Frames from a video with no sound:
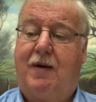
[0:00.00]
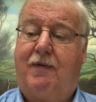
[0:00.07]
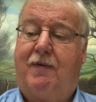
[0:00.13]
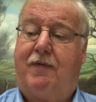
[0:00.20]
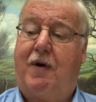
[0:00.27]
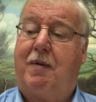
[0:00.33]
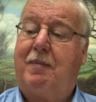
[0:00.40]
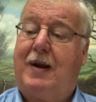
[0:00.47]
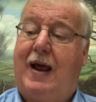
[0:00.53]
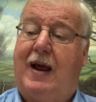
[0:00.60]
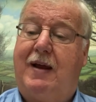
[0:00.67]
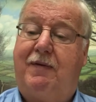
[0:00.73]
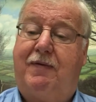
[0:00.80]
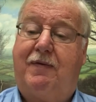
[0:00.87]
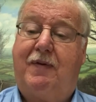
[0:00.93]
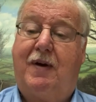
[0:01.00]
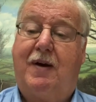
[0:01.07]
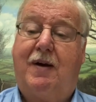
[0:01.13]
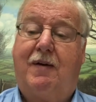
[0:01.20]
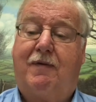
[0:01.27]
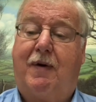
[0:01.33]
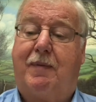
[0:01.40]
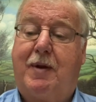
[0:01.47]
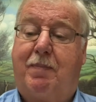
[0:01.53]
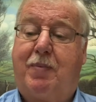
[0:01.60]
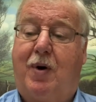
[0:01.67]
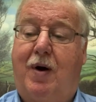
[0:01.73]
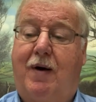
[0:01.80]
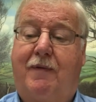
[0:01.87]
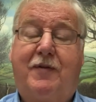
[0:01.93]
from life from the
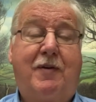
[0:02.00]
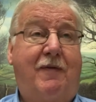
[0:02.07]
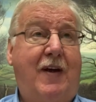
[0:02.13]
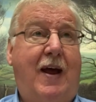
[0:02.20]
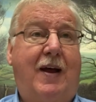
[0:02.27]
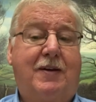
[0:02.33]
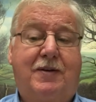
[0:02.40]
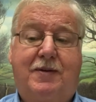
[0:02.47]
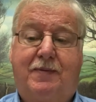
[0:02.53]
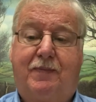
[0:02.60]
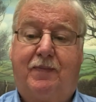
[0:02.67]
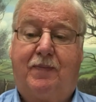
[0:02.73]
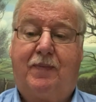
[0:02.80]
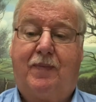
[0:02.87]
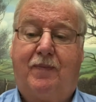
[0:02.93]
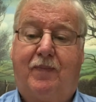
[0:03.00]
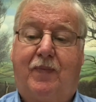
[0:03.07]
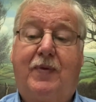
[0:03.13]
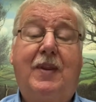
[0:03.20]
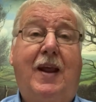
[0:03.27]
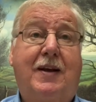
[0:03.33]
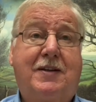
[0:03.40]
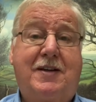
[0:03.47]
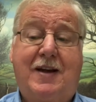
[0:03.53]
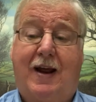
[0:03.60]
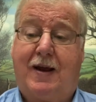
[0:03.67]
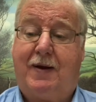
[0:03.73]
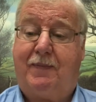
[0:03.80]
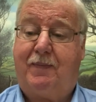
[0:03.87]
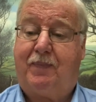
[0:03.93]
prayer of Jabez. Next
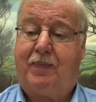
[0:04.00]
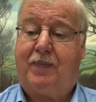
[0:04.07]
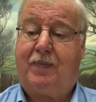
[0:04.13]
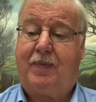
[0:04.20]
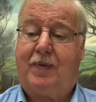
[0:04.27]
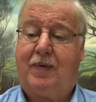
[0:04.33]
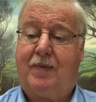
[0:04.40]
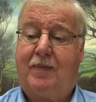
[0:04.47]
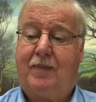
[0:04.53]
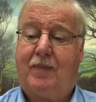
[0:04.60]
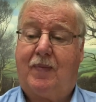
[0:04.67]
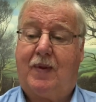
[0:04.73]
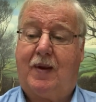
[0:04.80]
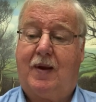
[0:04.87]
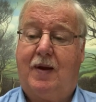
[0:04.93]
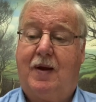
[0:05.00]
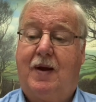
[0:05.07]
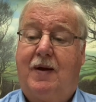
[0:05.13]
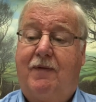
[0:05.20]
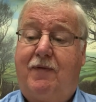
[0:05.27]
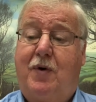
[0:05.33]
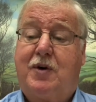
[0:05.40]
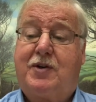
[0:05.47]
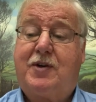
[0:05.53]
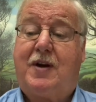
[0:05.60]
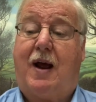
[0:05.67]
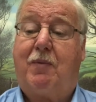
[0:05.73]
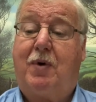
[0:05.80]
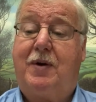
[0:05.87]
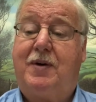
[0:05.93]
slide. First,
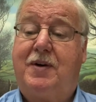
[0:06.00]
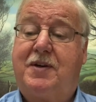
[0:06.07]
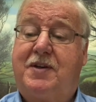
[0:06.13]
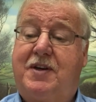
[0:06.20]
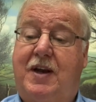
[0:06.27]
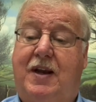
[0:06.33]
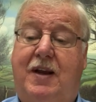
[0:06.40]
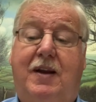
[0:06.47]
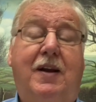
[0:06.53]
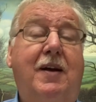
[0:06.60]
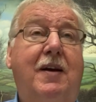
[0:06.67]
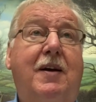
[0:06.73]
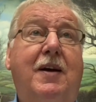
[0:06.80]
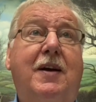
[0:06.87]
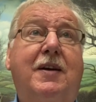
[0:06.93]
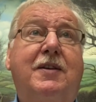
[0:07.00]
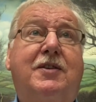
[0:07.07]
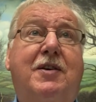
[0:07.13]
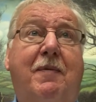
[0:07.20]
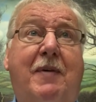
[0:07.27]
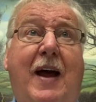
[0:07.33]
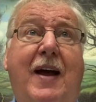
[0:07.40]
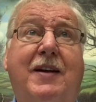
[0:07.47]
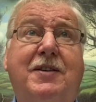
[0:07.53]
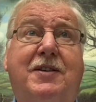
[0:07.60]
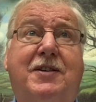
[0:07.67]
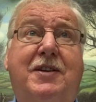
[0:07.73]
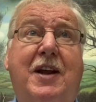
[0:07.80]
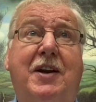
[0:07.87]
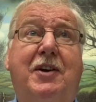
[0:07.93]
I want you to see Jabez
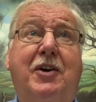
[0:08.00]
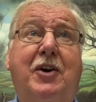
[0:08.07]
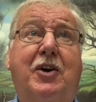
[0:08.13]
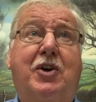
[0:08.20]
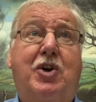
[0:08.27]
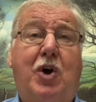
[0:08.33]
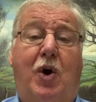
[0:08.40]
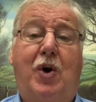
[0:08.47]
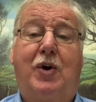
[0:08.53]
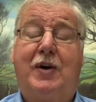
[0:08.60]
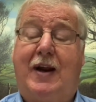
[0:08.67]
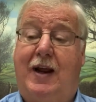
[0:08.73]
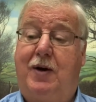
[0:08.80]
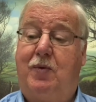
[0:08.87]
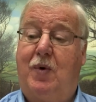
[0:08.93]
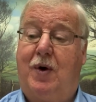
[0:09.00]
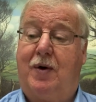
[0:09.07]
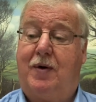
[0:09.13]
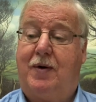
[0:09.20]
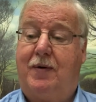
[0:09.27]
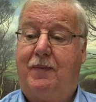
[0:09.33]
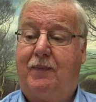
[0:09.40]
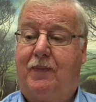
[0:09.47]
didn't turn inward.